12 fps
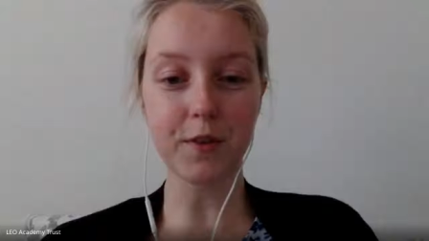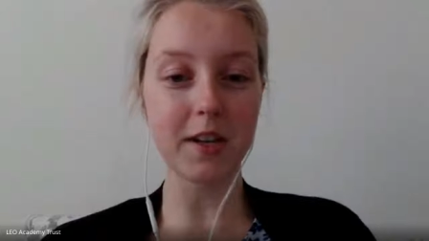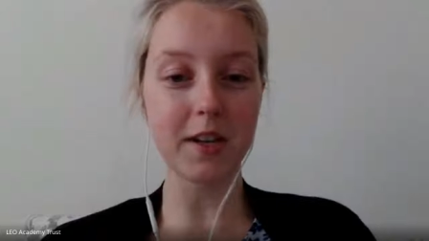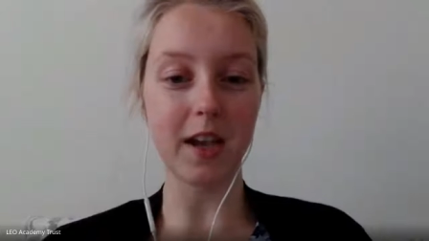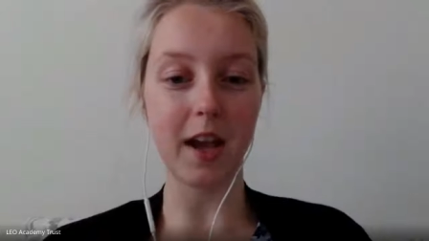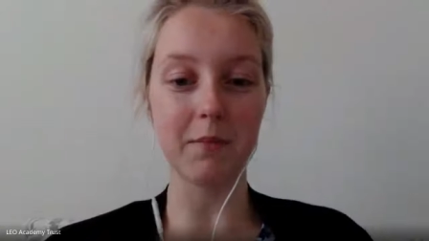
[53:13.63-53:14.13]

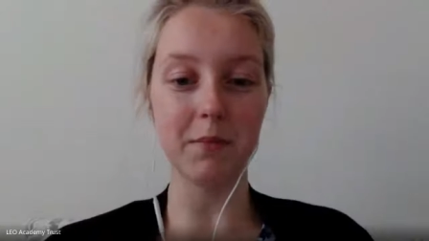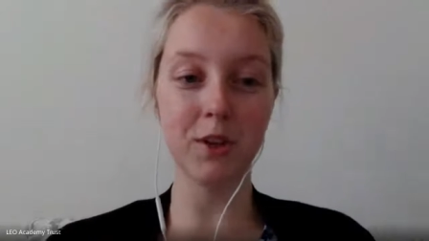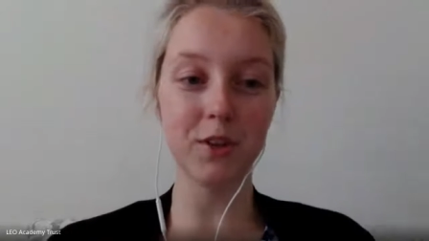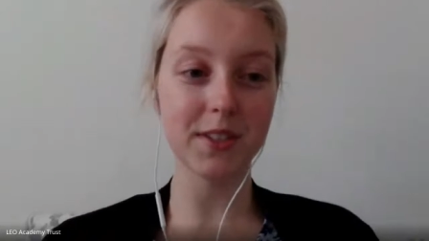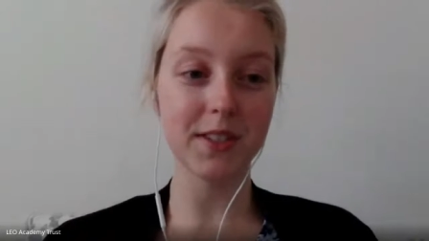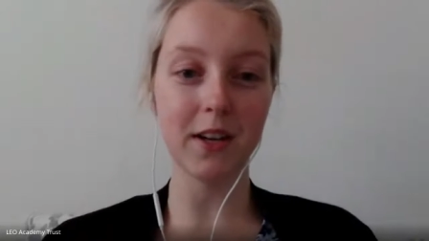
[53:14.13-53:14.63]
to unmute
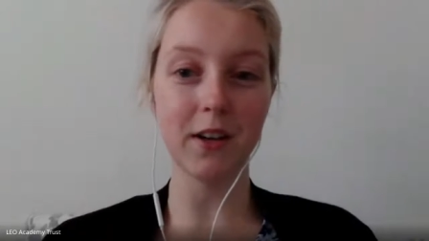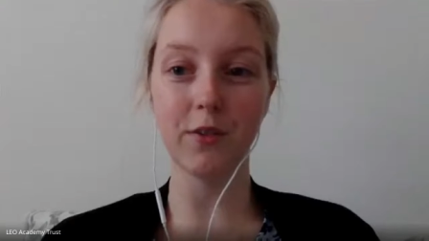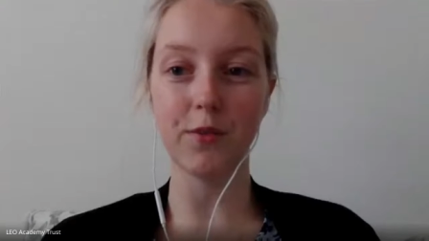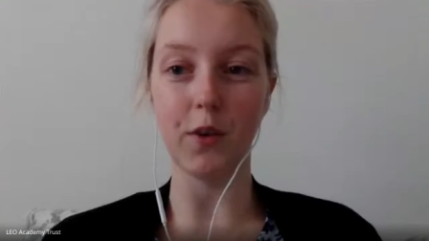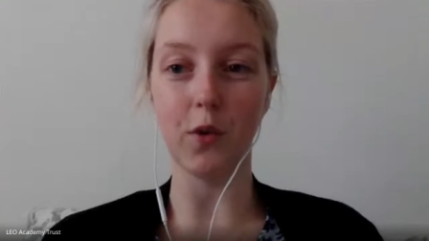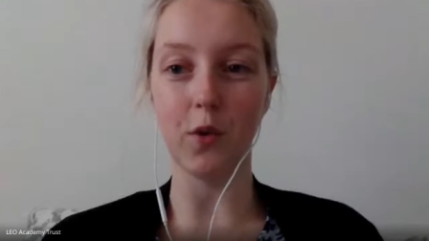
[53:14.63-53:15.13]
yourself
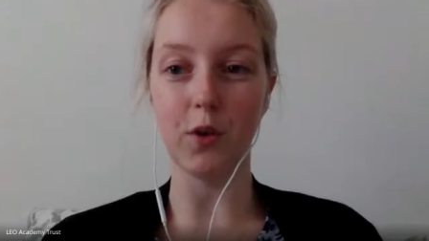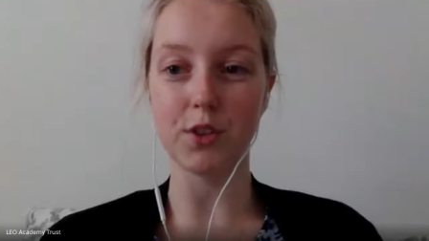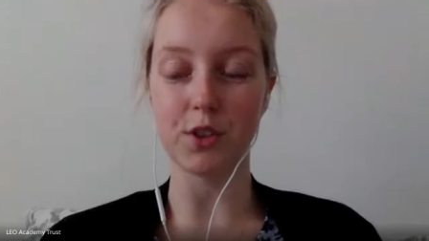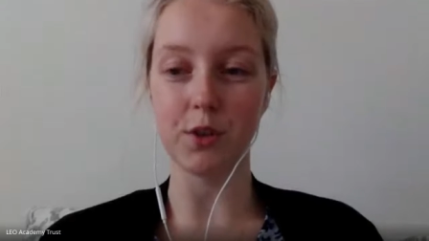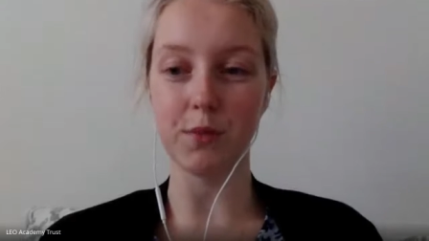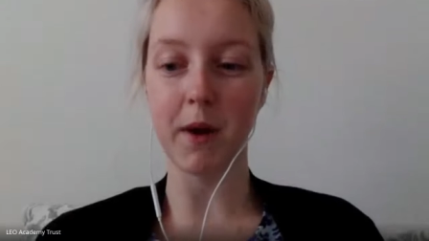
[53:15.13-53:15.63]
or
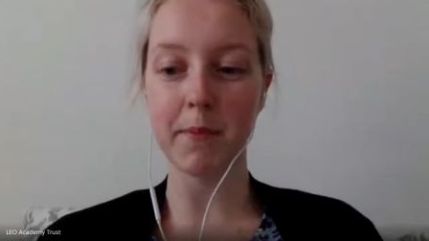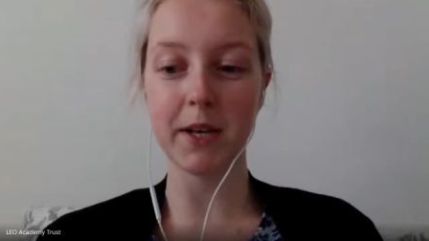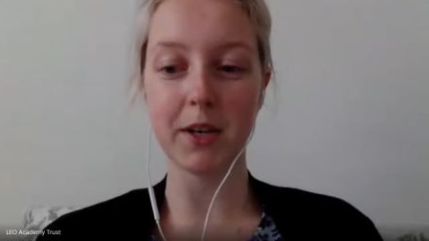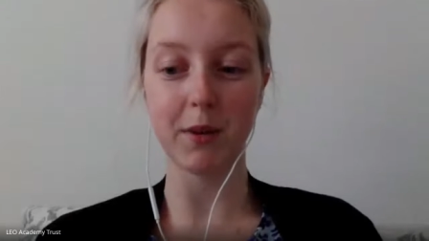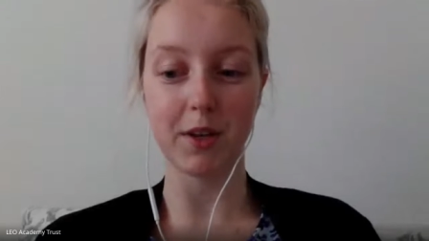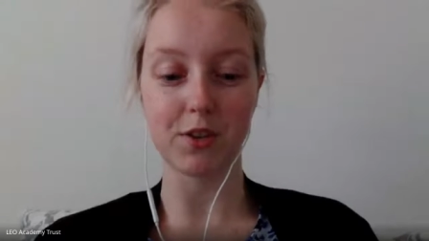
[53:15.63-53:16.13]
to pop any
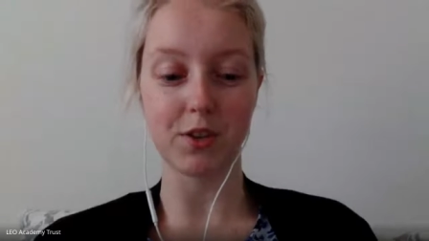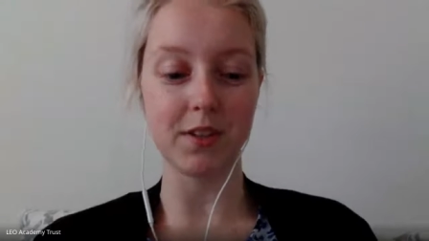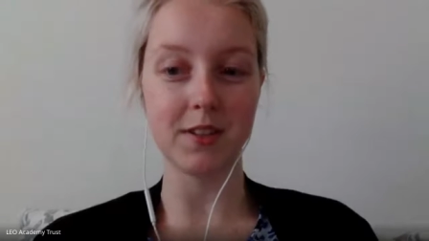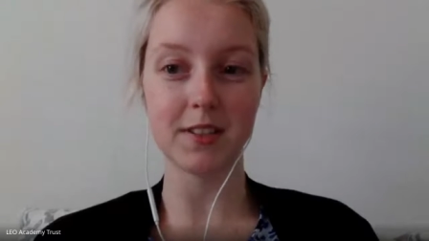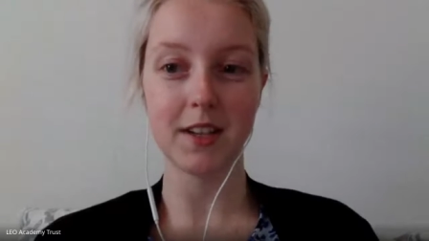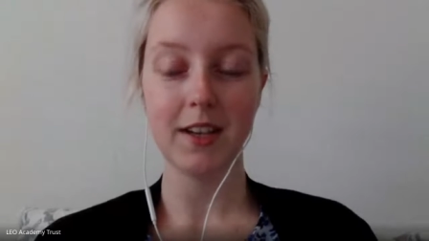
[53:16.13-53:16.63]

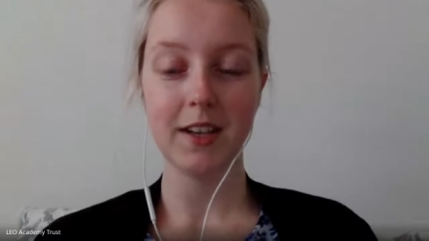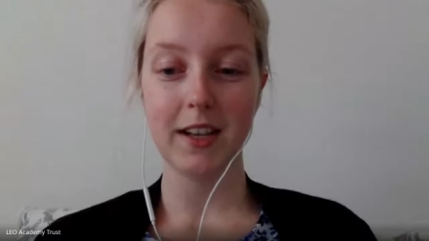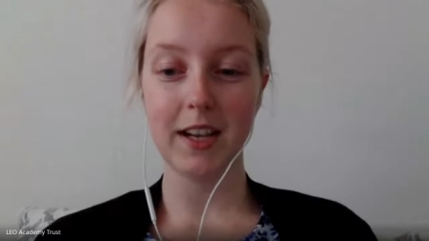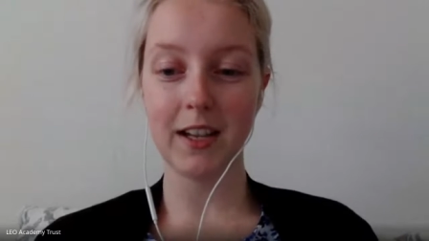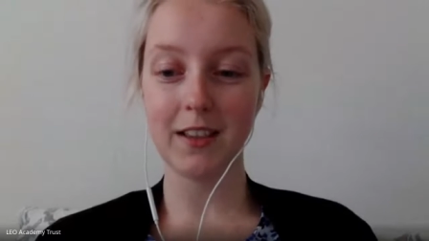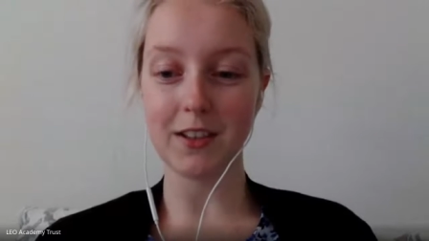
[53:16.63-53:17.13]
questions
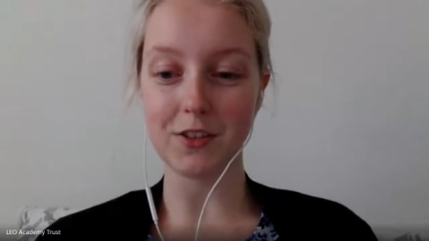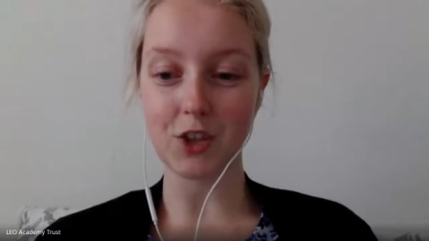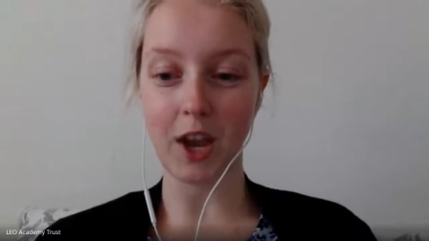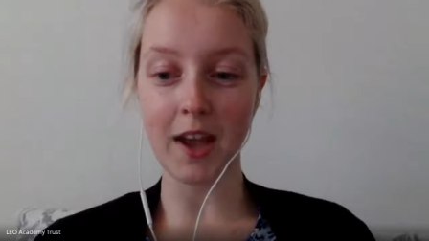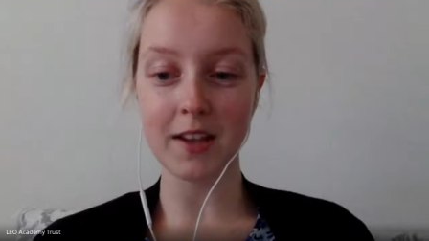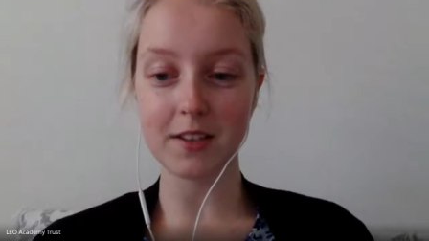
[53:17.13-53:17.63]
in the
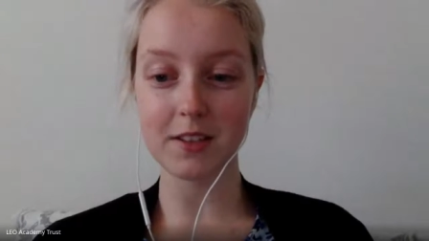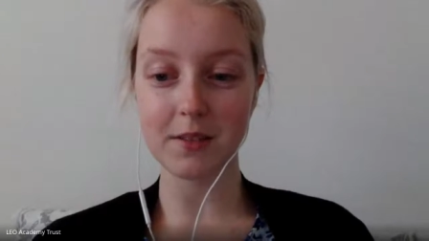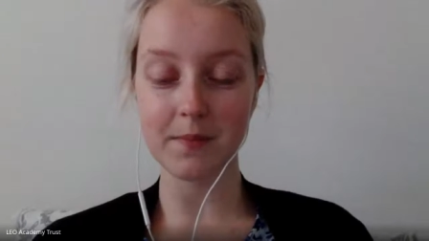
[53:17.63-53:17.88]
chat.